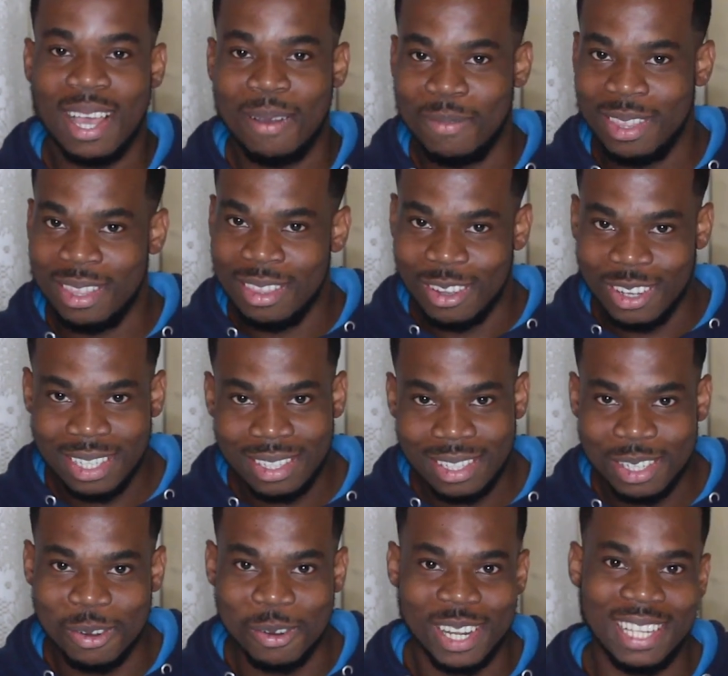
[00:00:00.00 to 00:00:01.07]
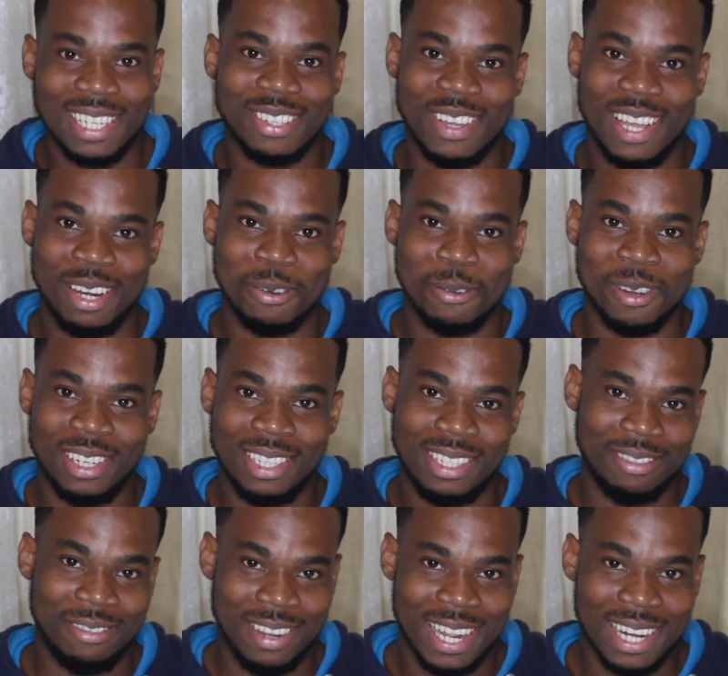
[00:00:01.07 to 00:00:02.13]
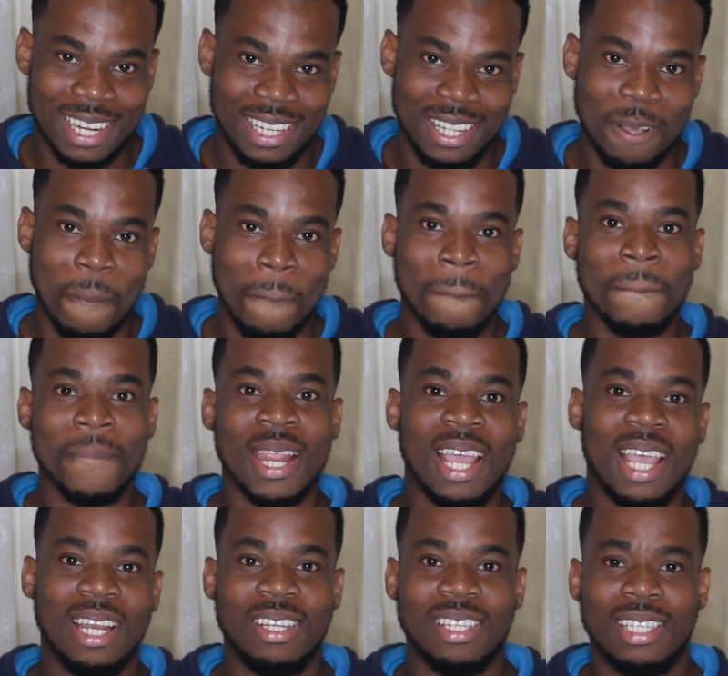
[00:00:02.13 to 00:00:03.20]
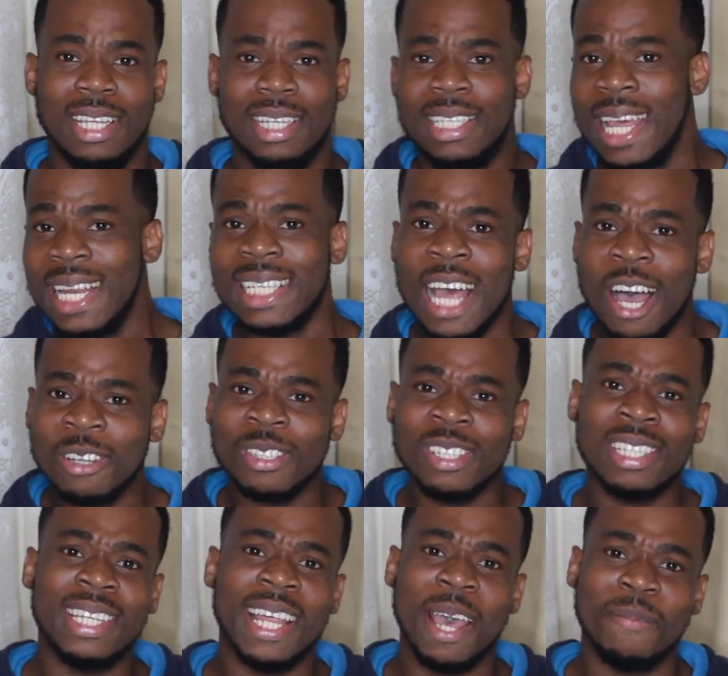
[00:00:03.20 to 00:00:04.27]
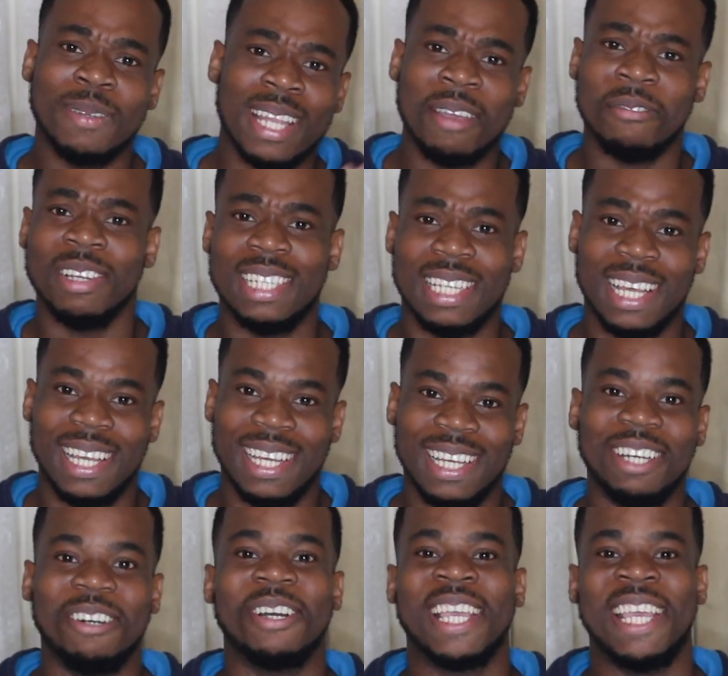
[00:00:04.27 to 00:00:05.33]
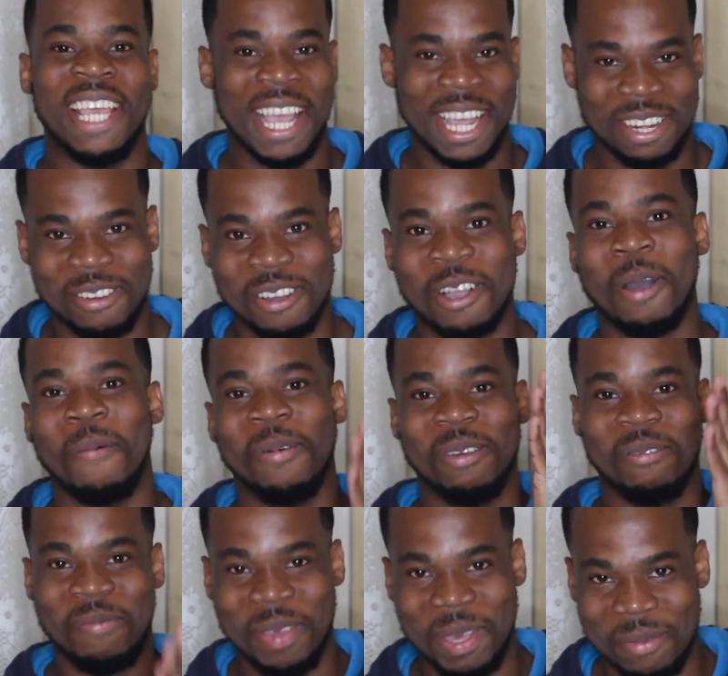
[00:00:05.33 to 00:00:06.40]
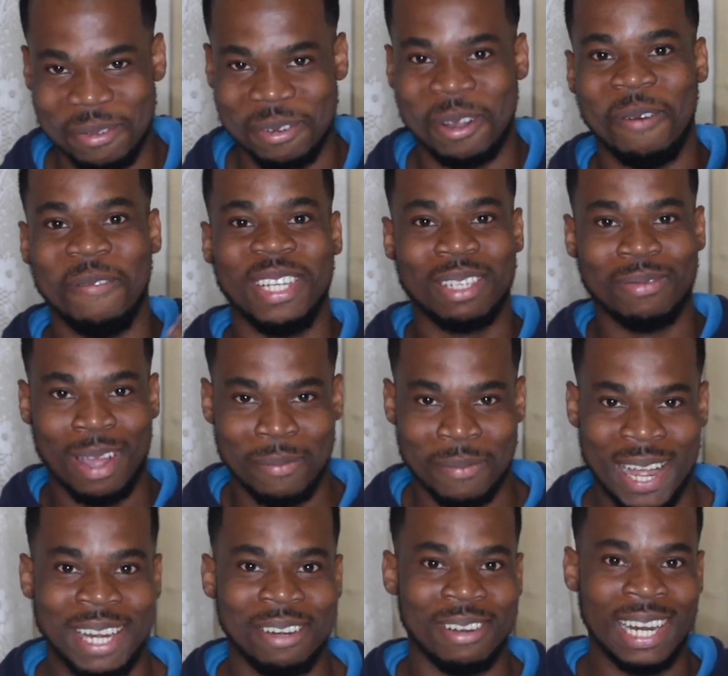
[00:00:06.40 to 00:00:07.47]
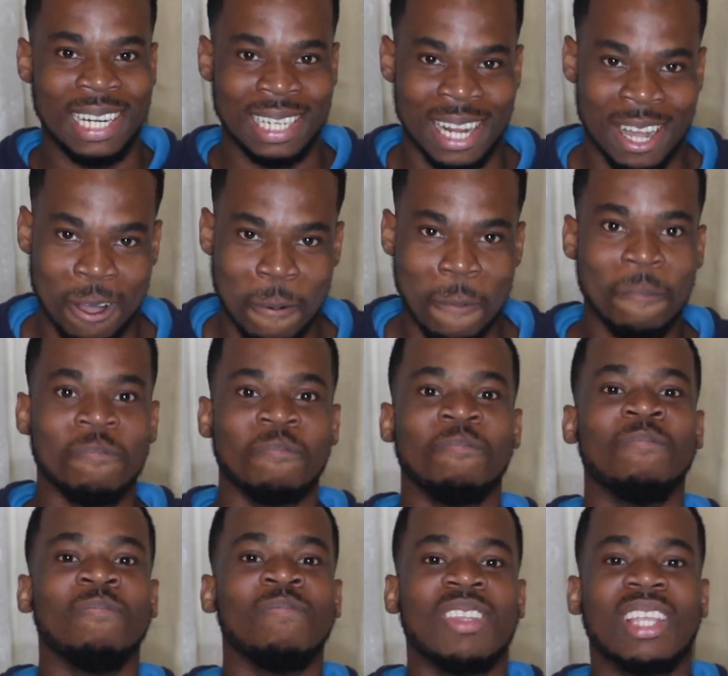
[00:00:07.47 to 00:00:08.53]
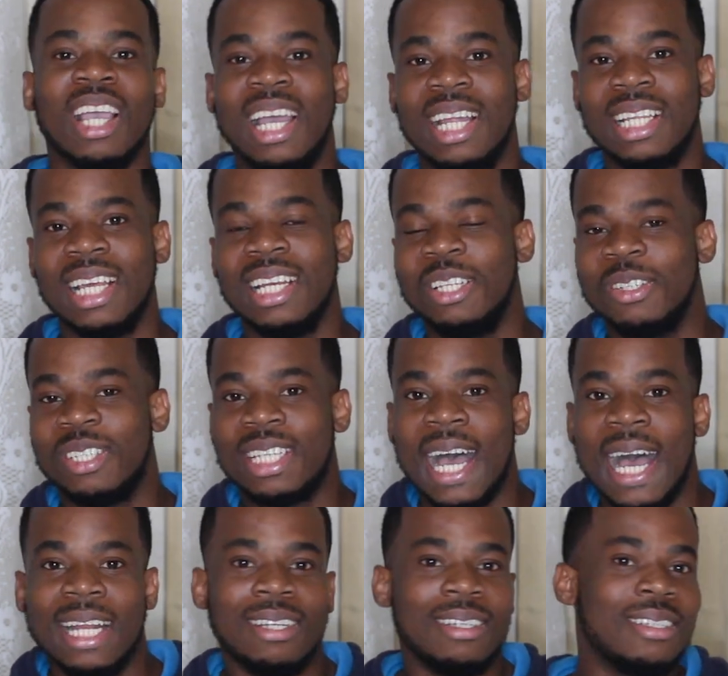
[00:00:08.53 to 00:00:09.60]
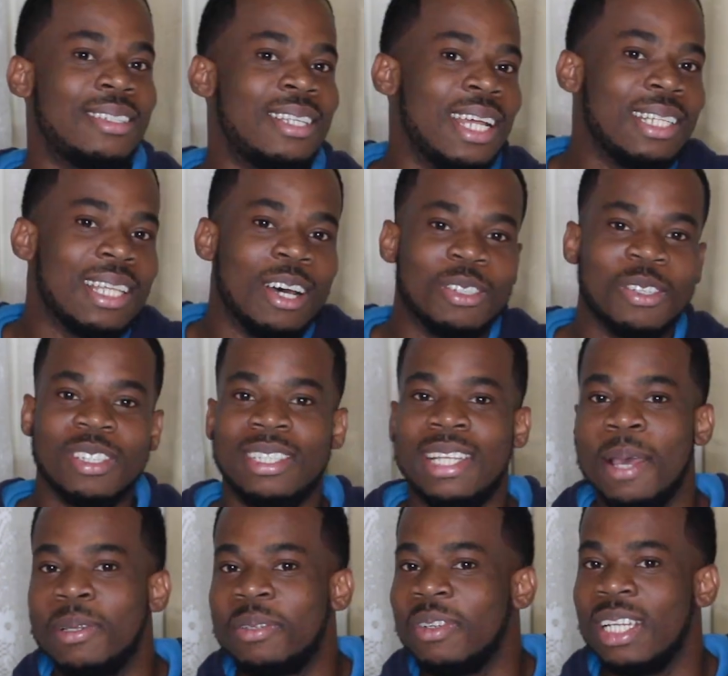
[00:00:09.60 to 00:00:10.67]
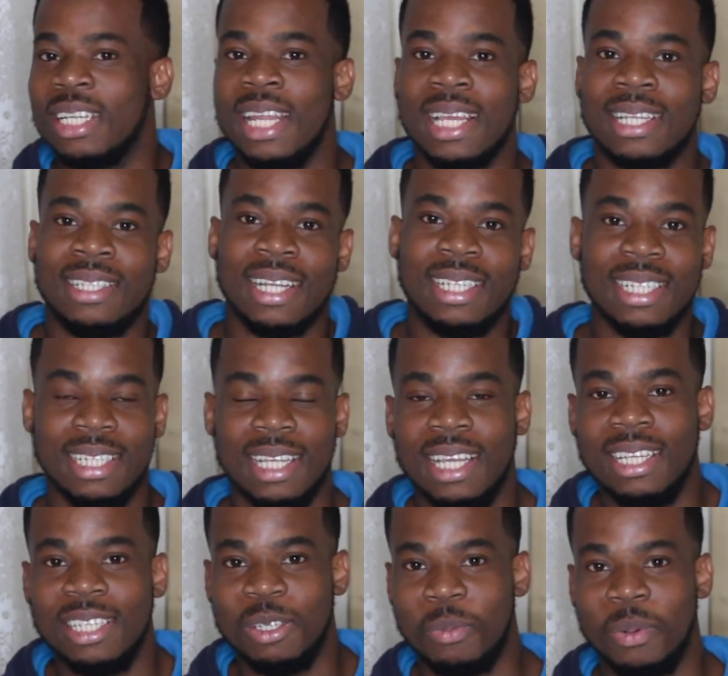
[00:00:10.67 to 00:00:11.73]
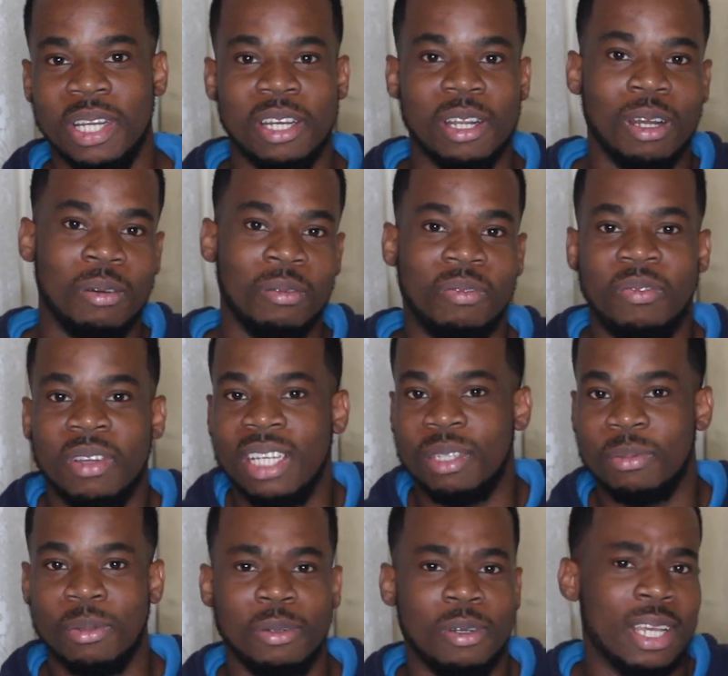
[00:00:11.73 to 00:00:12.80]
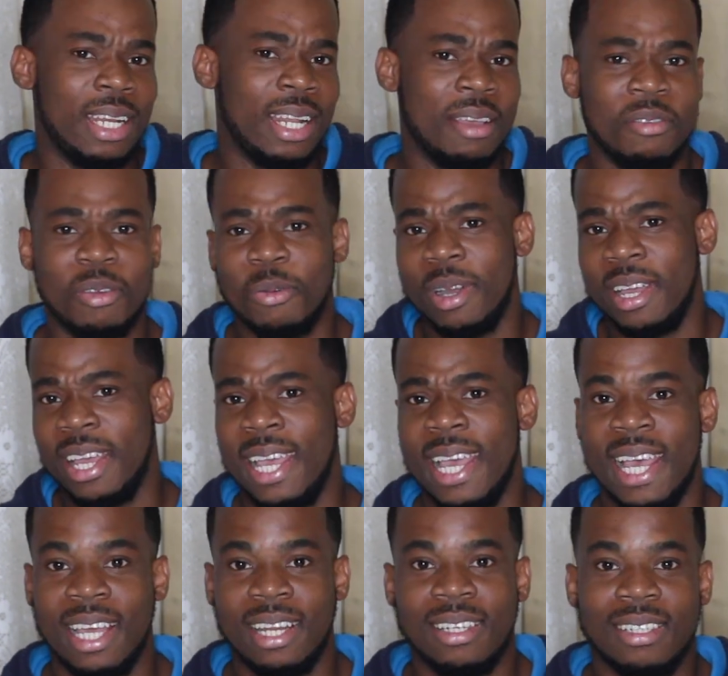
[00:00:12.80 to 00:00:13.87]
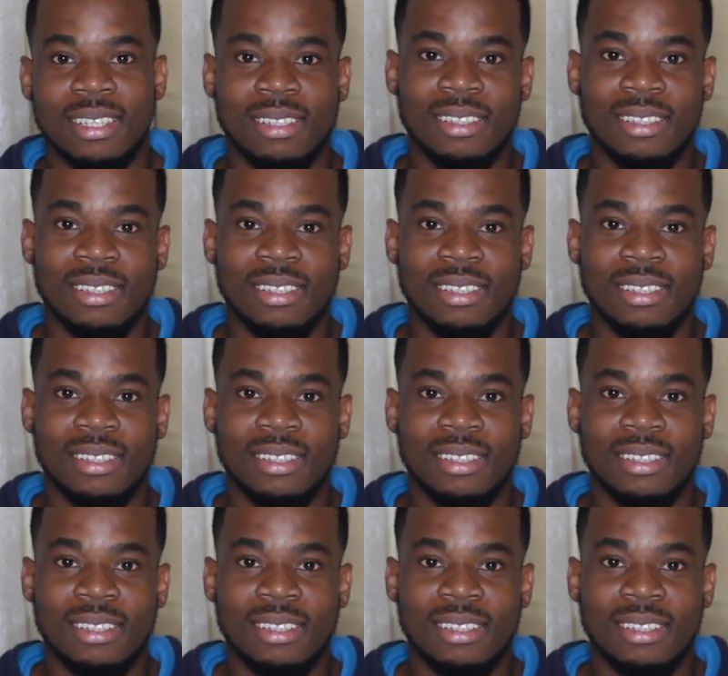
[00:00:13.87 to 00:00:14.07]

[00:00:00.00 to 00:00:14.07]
I'm not talking to anyone directly, and you say 10,000 steps every day. Okay, I know a couple of people coming to my mind right now. And then you start 10,000 steps for the next 30 days. You put it all on Facebook and everywhere, and